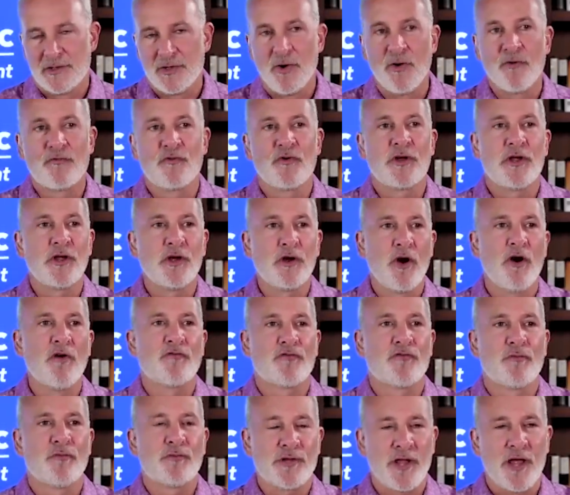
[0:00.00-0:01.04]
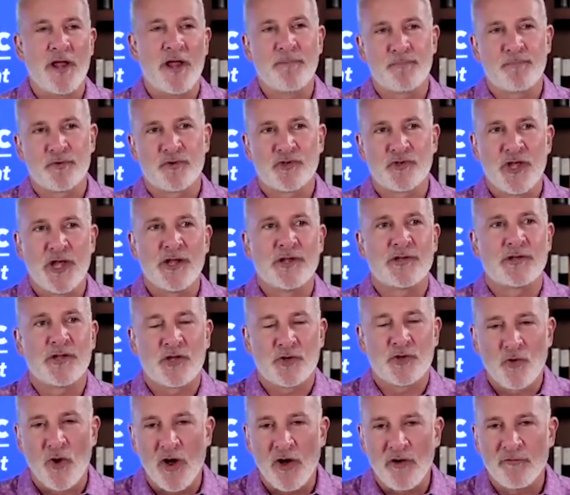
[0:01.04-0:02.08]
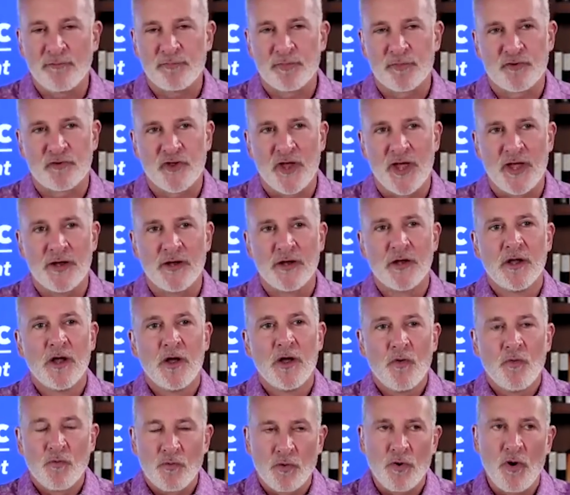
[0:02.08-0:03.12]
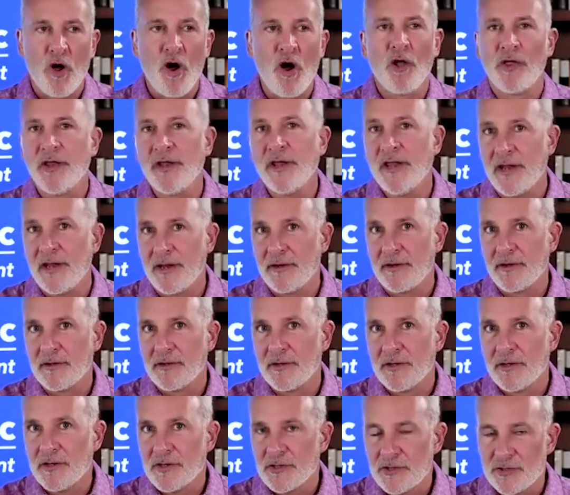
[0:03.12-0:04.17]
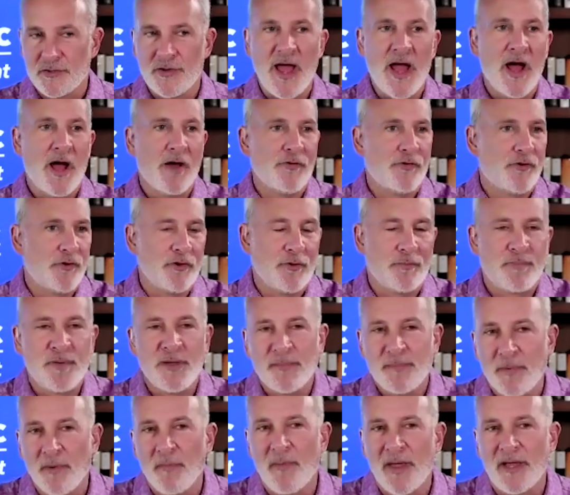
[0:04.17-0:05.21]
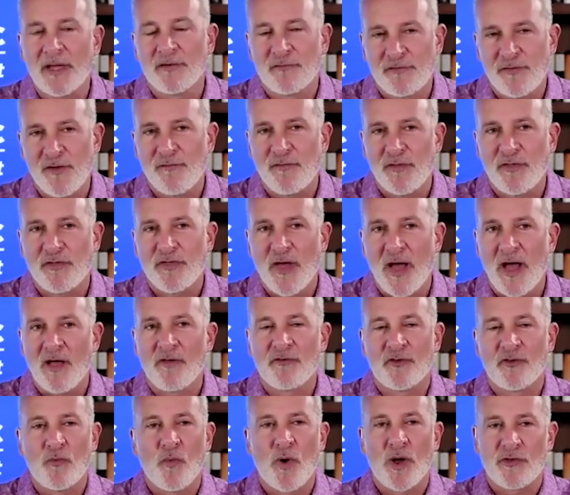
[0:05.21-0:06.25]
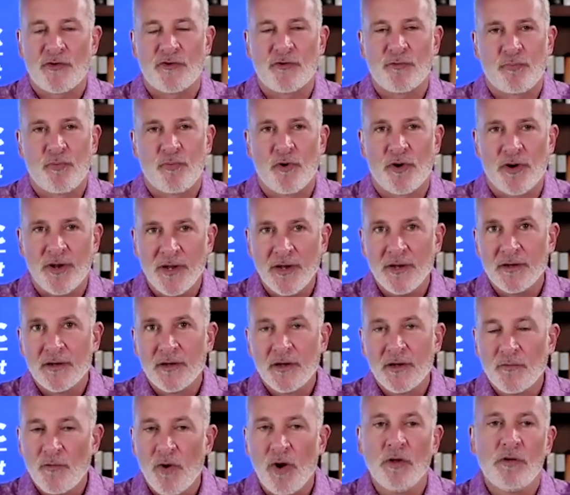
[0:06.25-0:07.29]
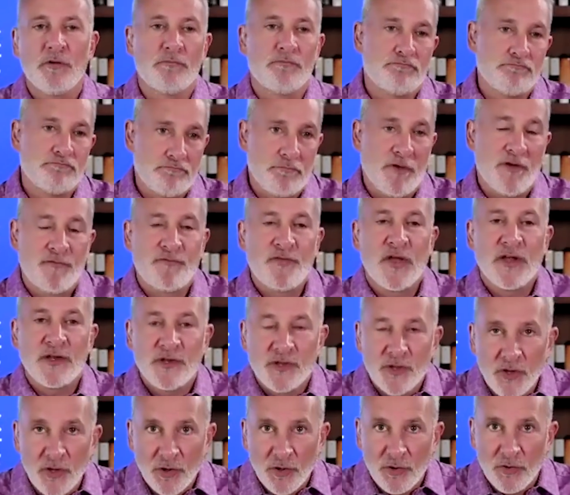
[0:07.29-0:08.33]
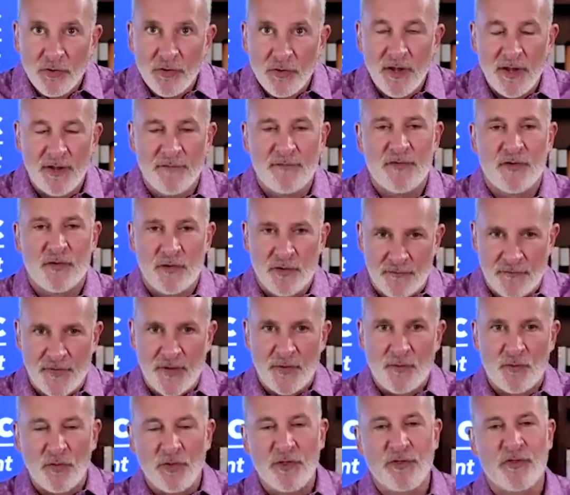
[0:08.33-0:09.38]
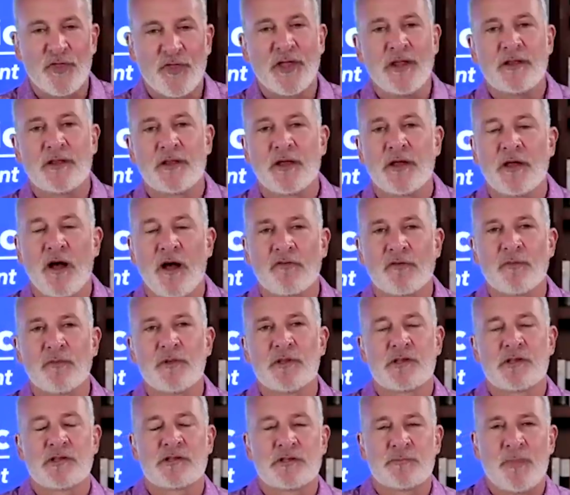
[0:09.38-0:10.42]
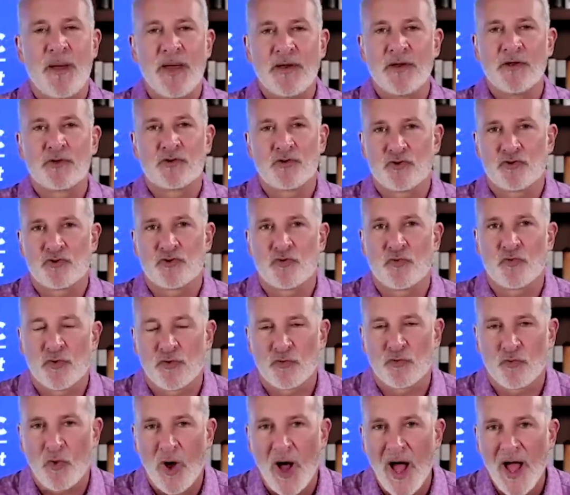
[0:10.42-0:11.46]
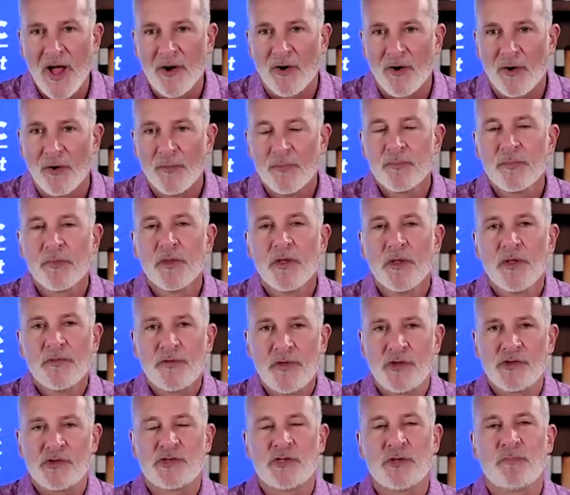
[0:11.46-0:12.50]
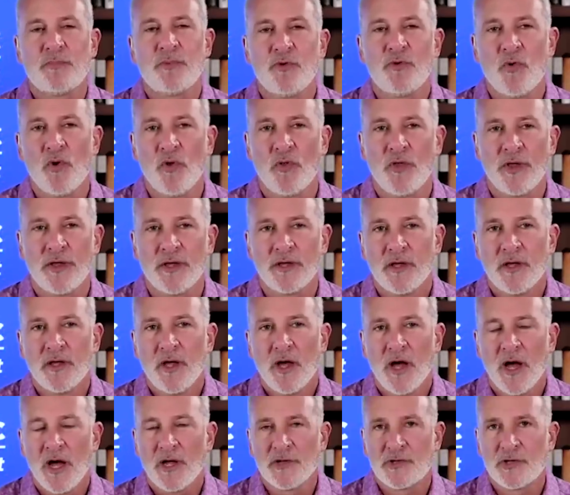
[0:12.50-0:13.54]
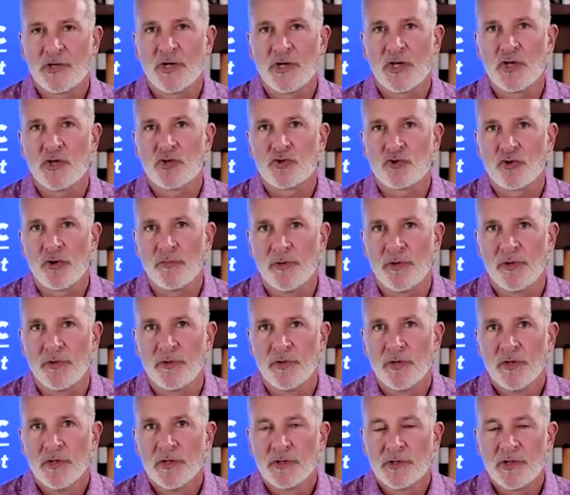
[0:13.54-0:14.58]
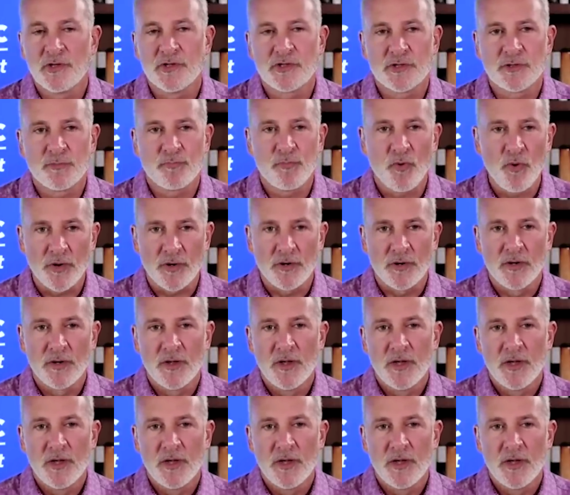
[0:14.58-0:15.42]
So if we're going to go from 10% to 12%, we're all in it. So now do the people making $50,000 want to support it? Well, if they do, if they really think the government expenditures are worthwhile, they should be willing to contribute to the support.